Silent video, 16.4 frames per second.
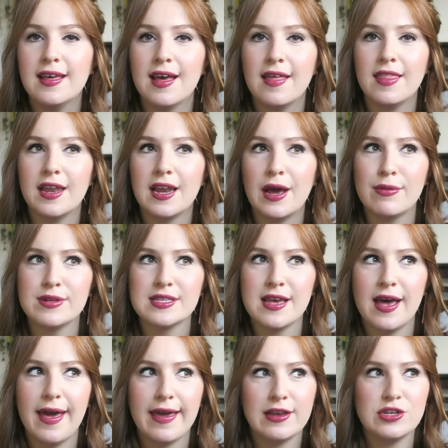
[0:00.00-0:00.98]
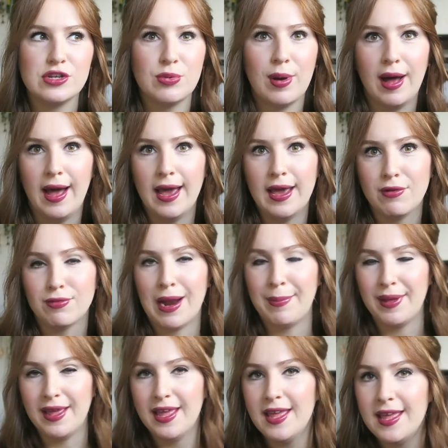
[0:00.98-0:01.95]
And then I was like, do I
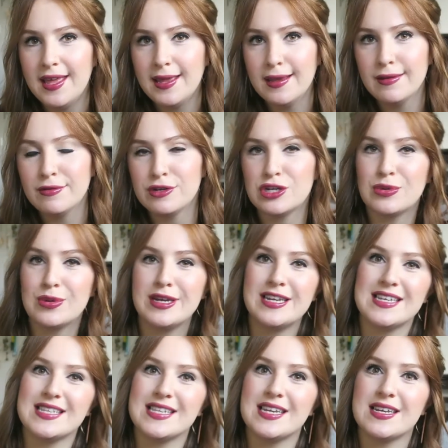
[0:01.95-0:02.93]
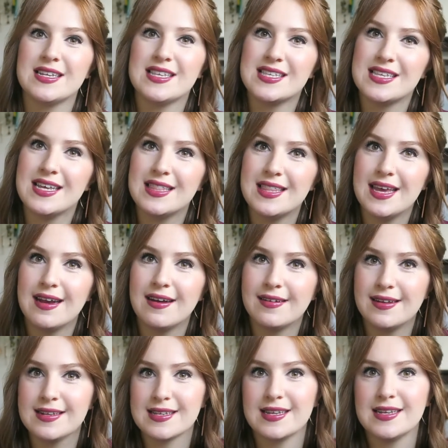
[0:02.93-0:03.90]
rub it in or do I just let it sit there
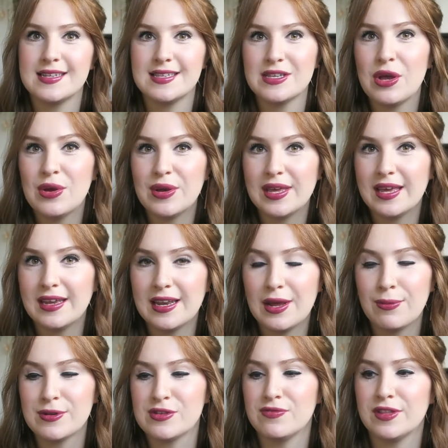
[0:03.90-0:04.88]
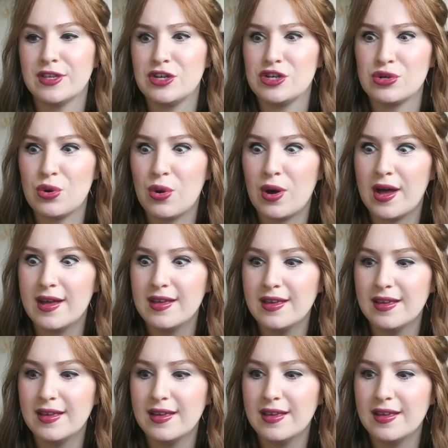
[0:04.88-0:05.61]
and it's going to soak in? I wasn't really sure.